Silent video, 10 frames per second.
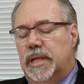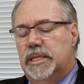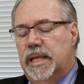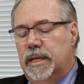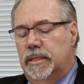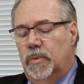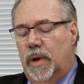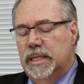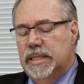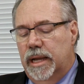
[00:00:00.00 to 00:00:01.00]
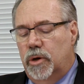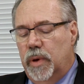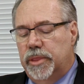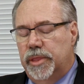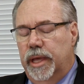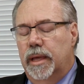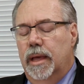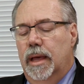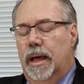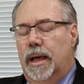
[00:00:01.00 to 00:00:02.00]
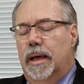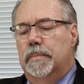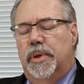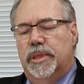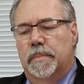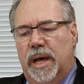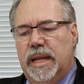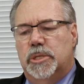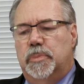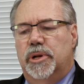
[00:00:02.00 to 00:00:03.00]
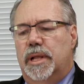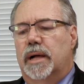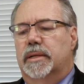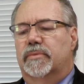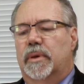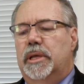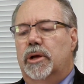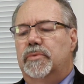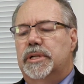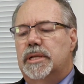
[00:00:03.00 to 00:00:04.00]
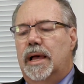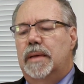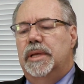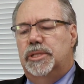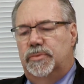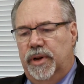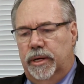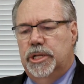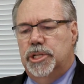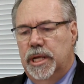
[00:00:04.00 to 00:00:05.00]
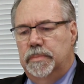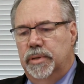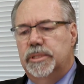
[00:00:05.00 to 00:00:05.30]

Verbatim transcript: it does take a little while. It's not a quick thing, um, but the money is productive. I mean, over time, it's fairly cheap.